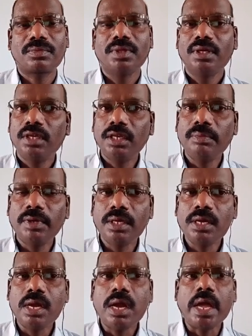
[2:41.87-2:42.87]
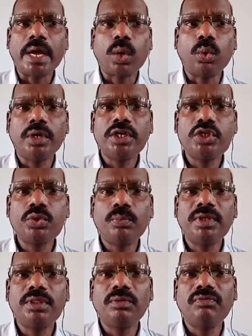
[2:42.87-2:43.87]
Anyway, accordance
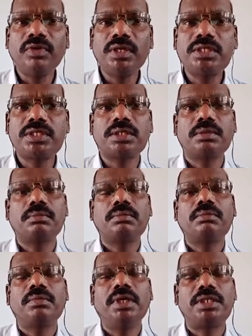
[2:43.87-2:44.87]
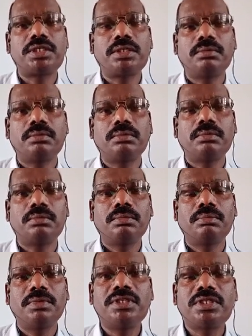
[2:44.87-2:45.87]
with which it
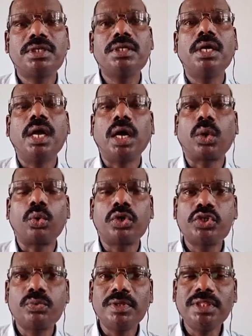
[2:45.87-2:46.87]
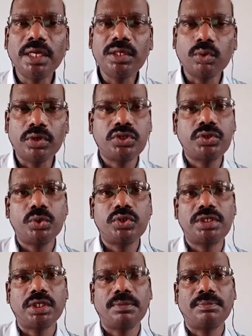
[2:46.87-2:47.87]
means accordance with that
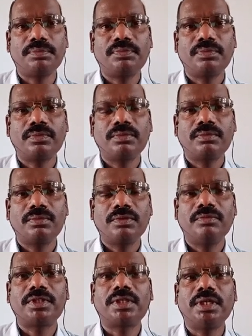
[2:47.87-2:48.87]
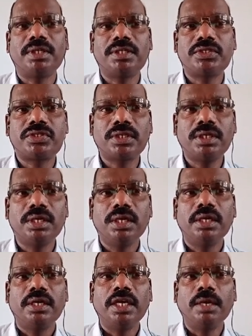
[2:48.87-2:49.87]
constitution, whether that is a
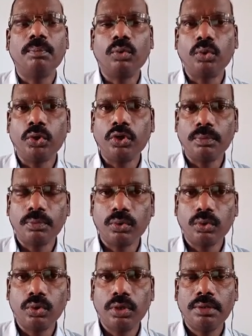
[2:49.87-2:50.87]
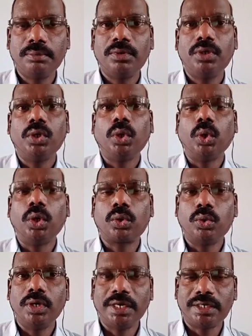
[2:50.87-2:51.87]
body of rule or
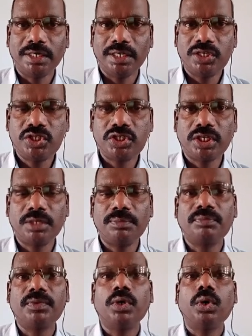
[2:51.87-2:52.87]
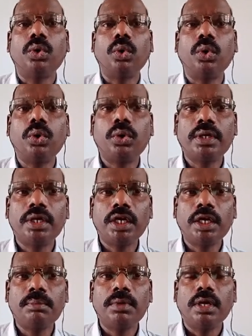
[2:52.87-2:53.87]
only a tradition or
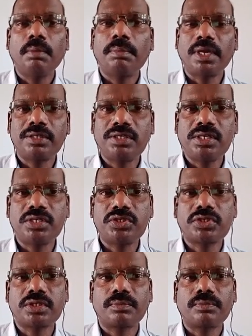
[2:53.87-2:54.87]
a practice,